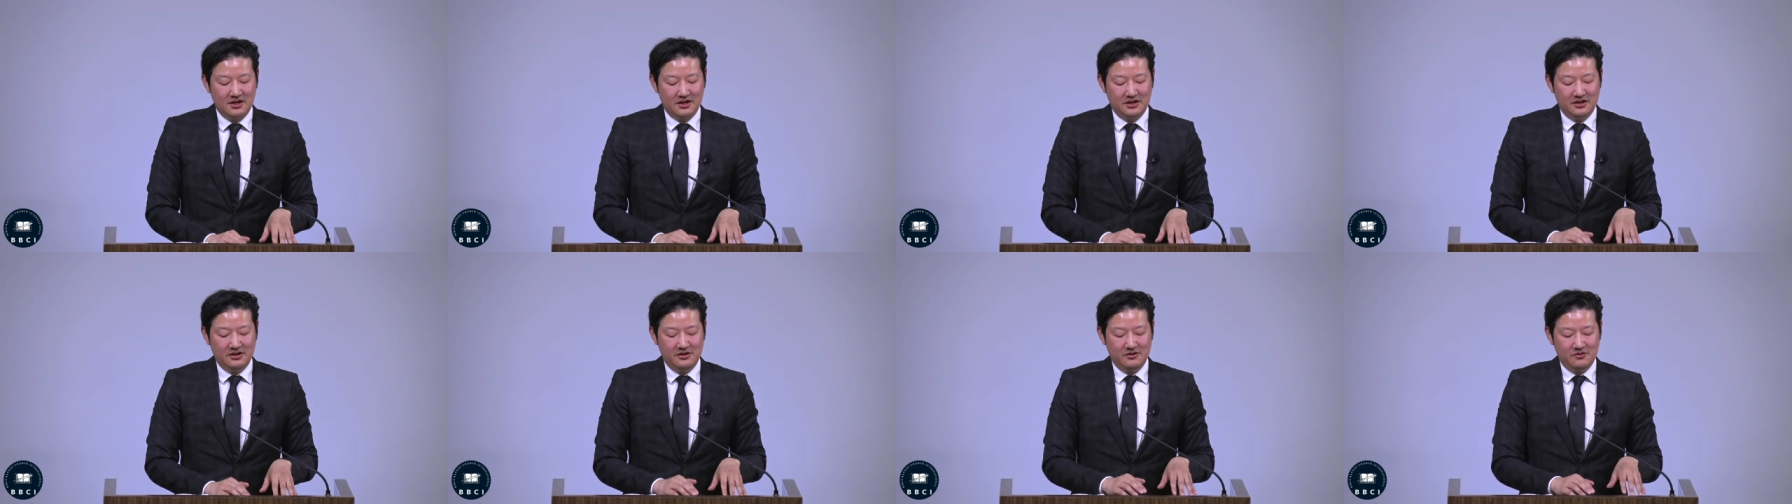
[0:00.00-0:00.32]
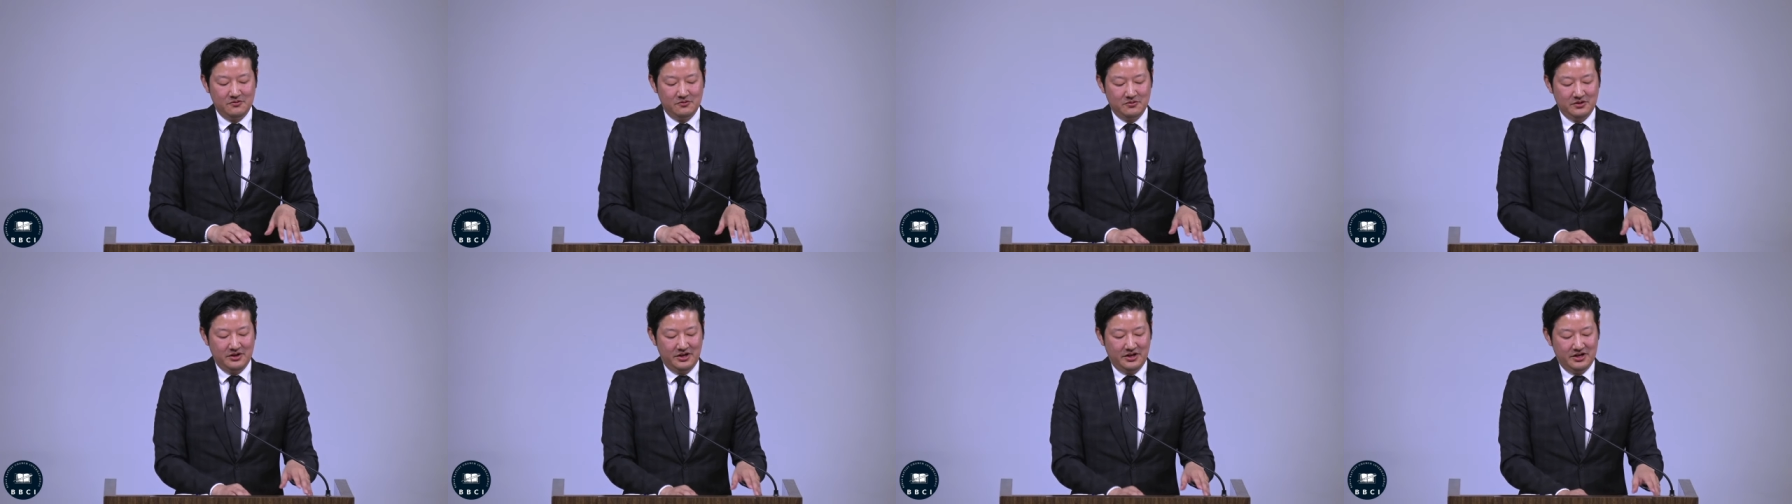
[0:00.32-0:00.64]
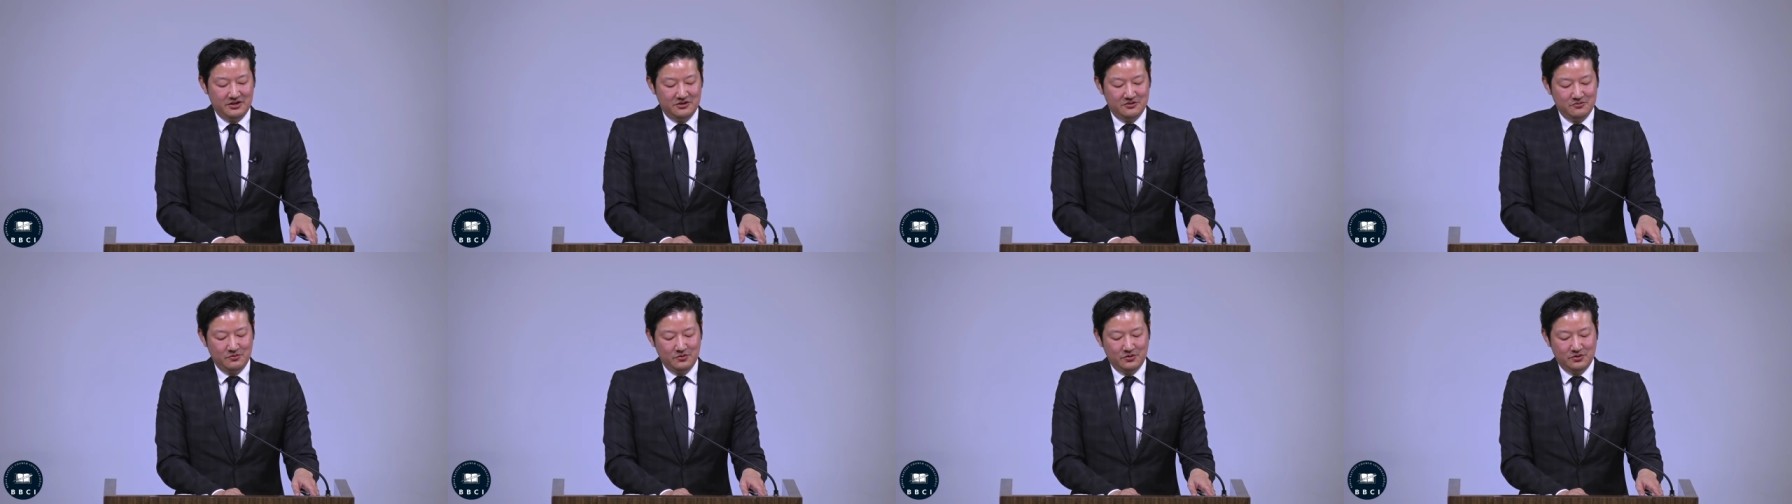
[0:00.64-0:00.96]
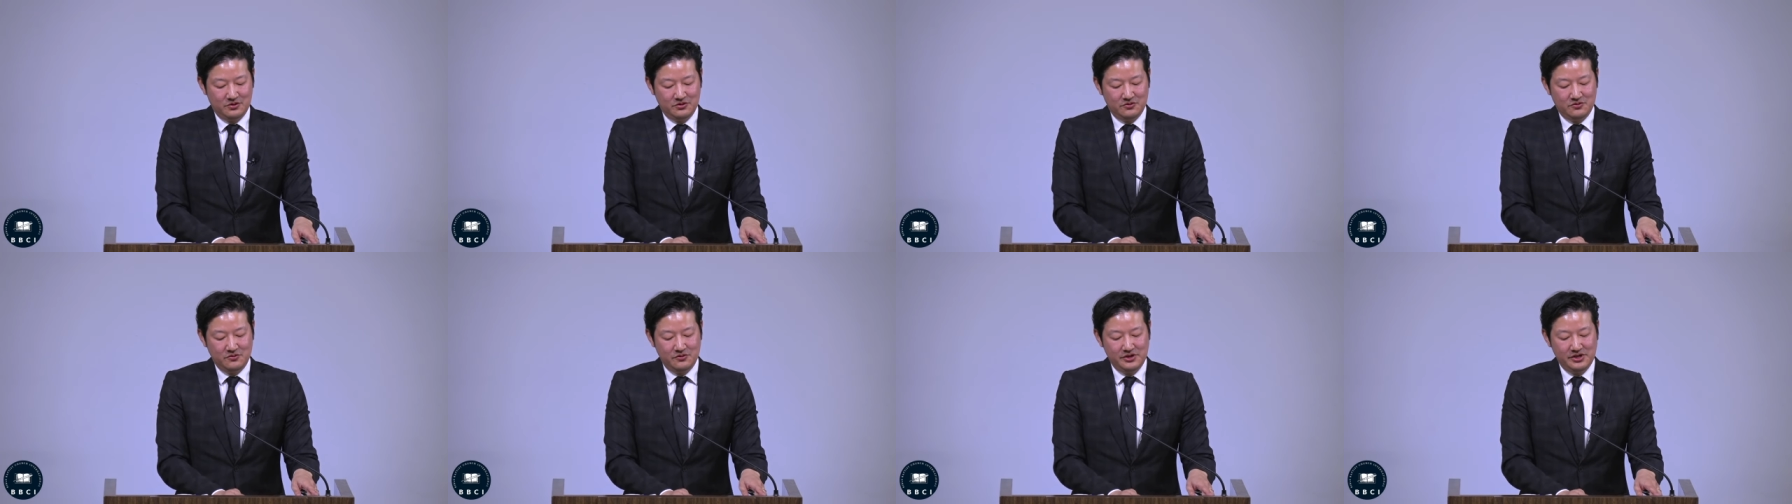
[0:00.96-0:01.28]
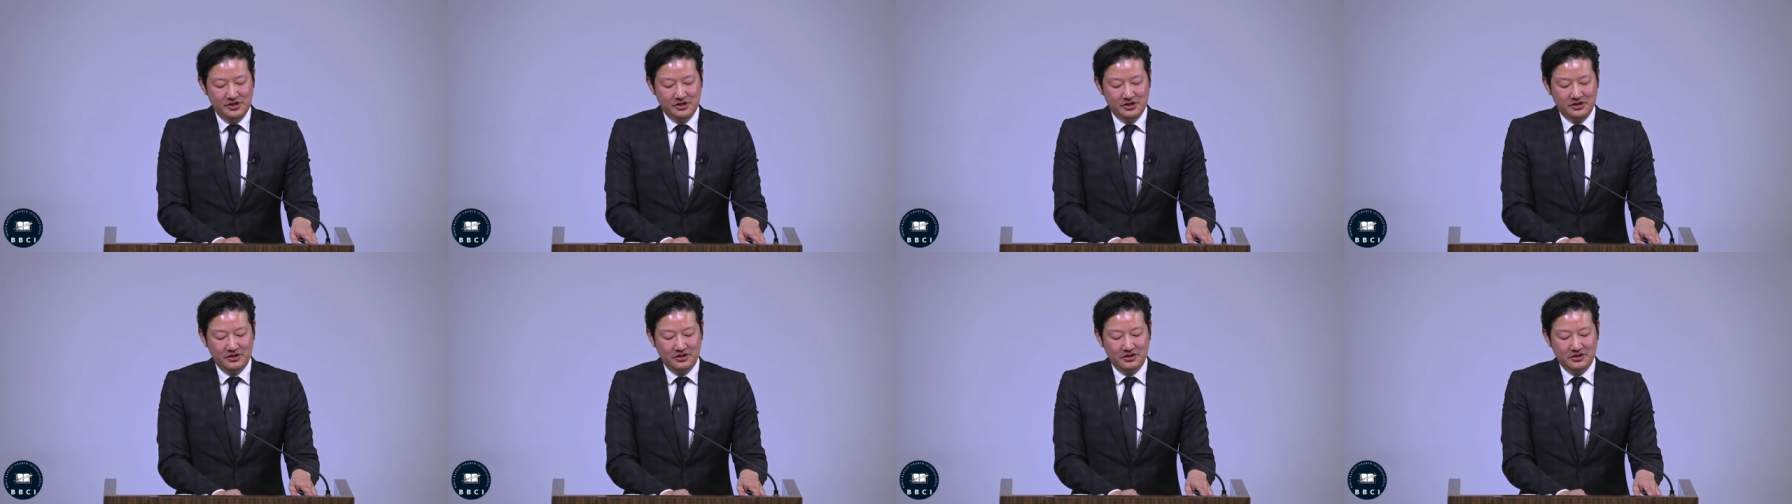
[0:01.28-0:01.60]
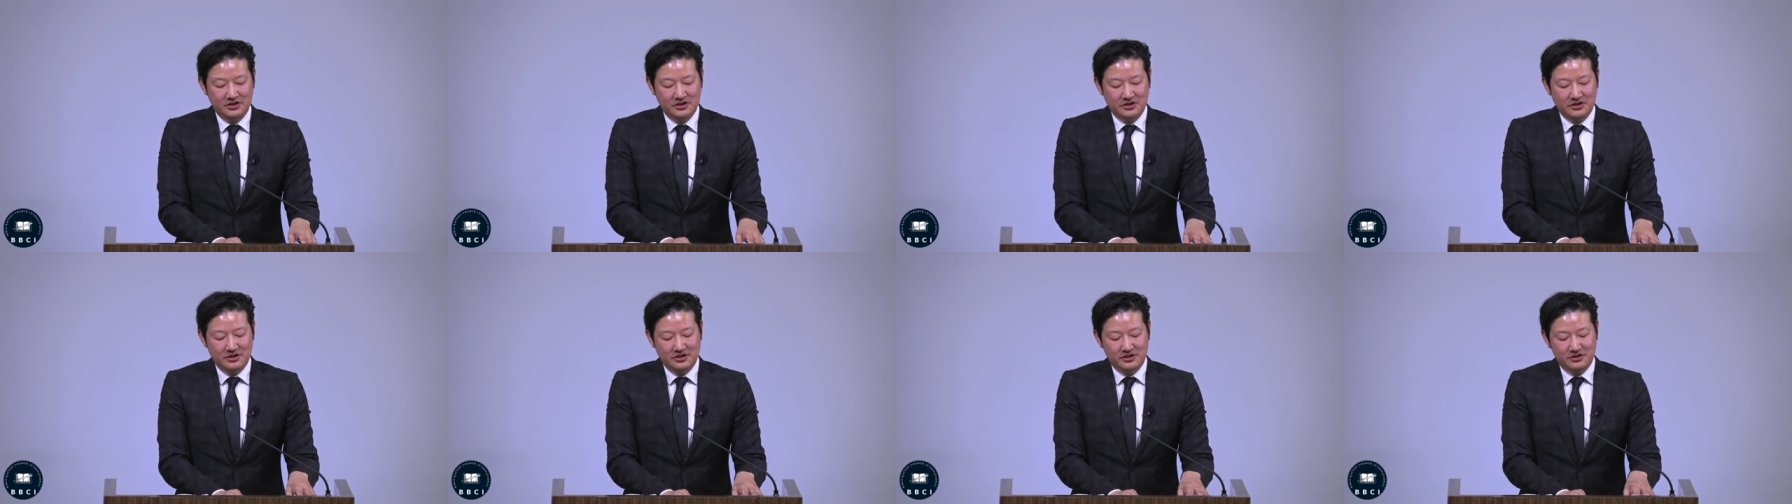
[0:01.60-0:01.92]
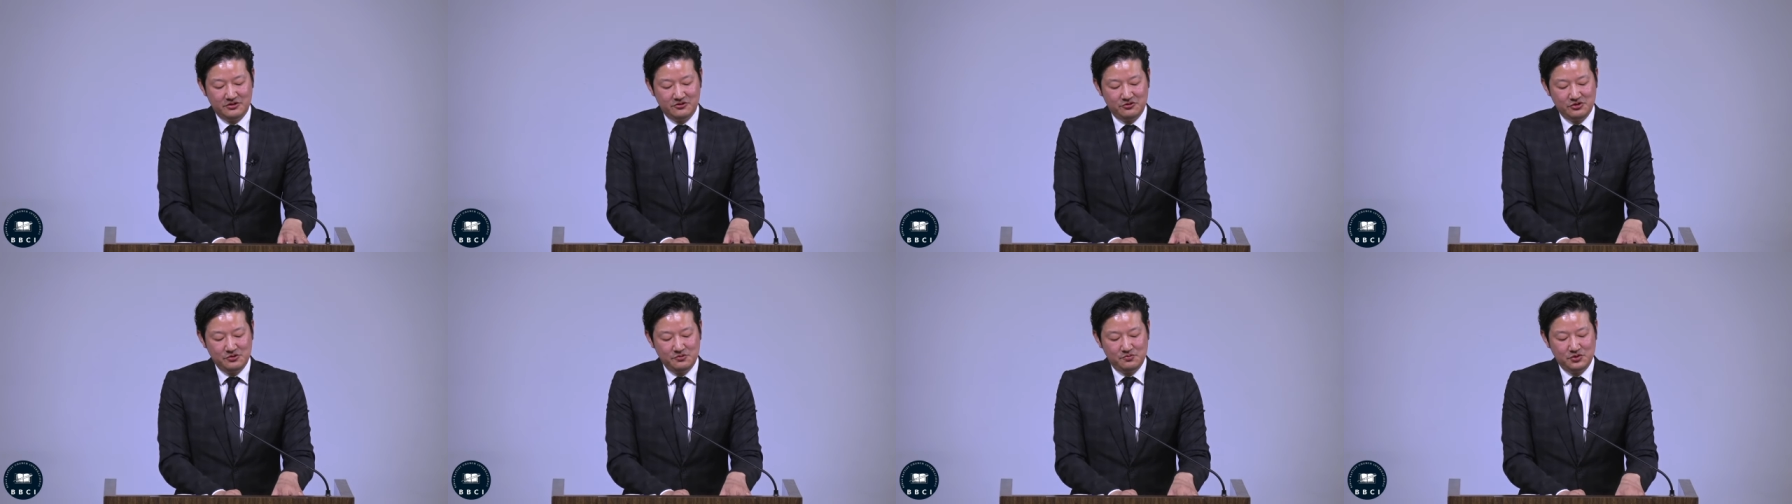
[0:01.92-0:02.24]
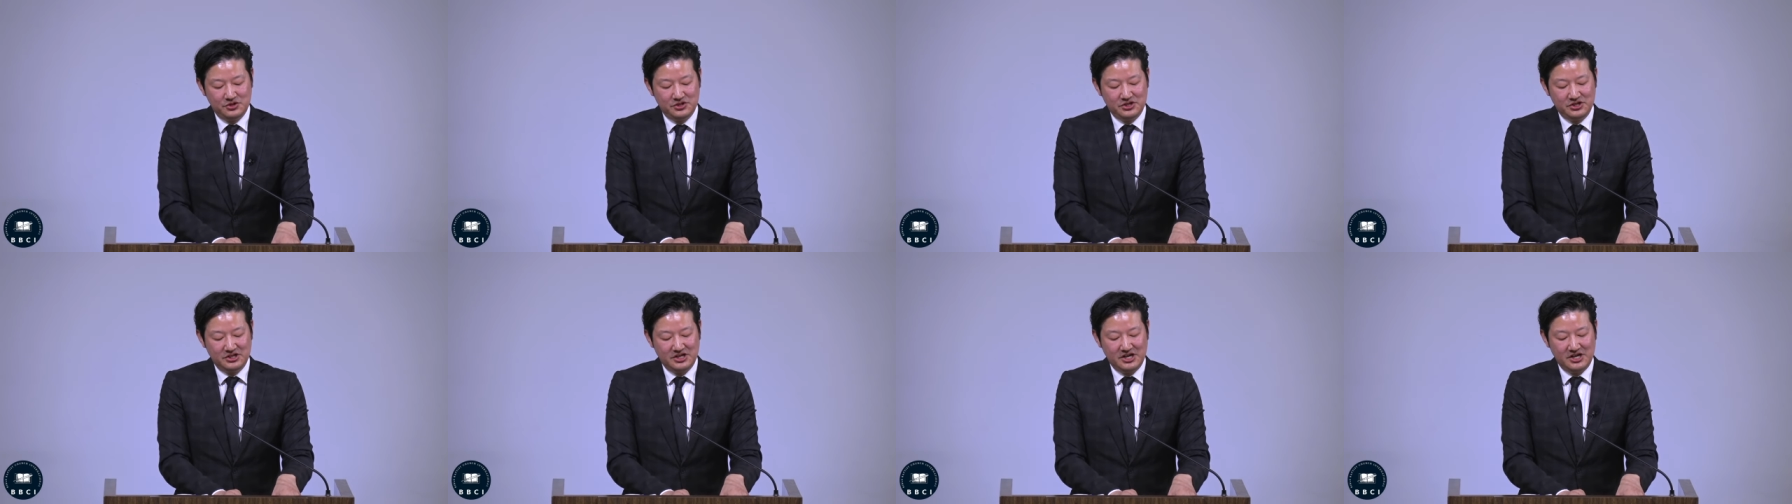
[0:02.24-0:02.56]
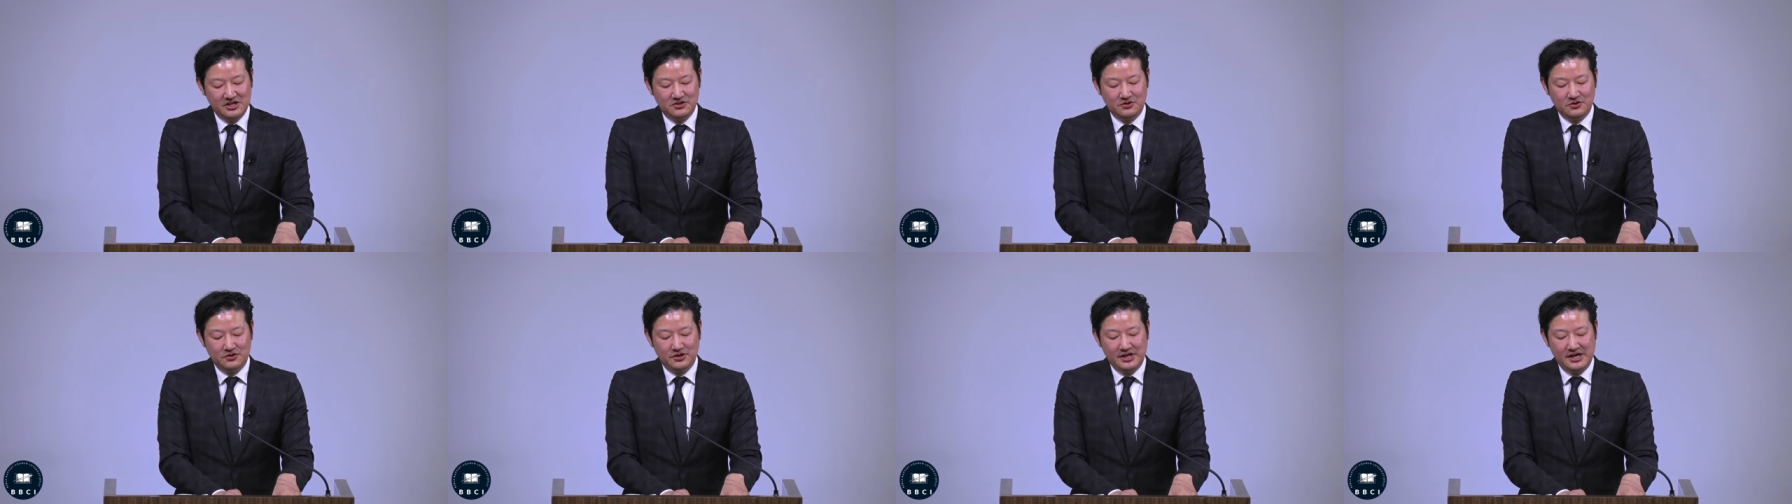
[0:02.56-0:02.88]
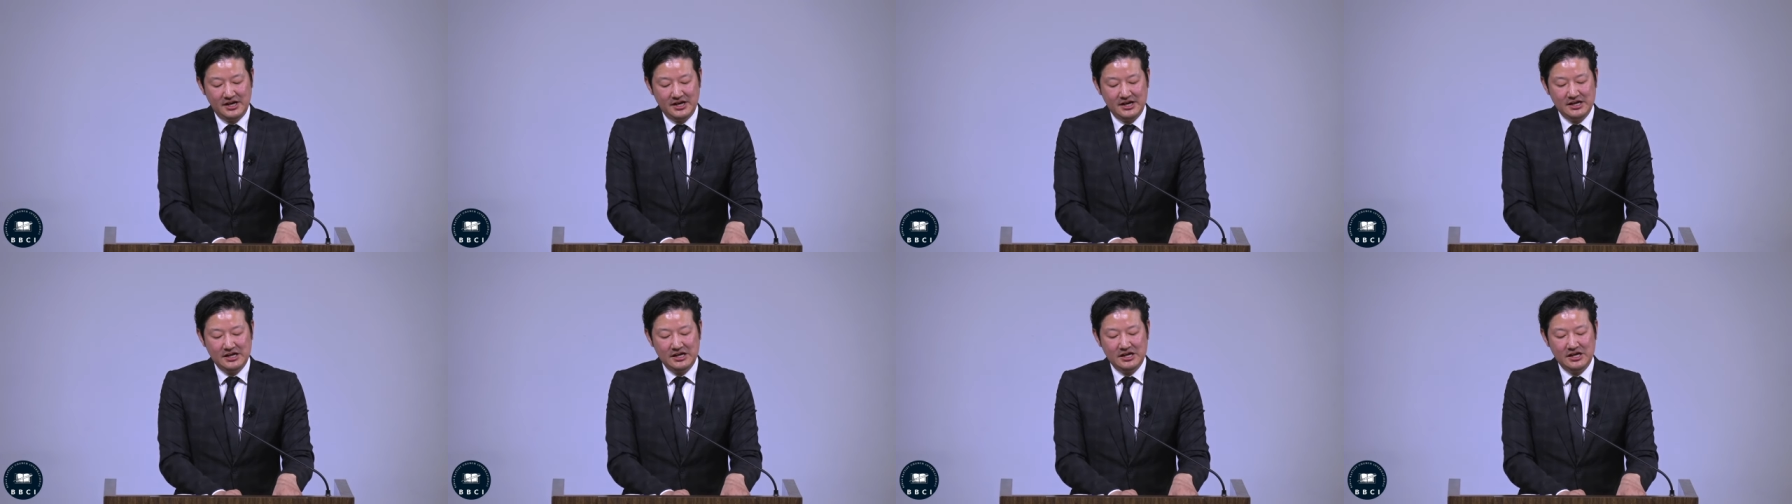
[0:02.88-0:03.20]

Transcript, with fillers: You know, as we were doing street preaching yesterday,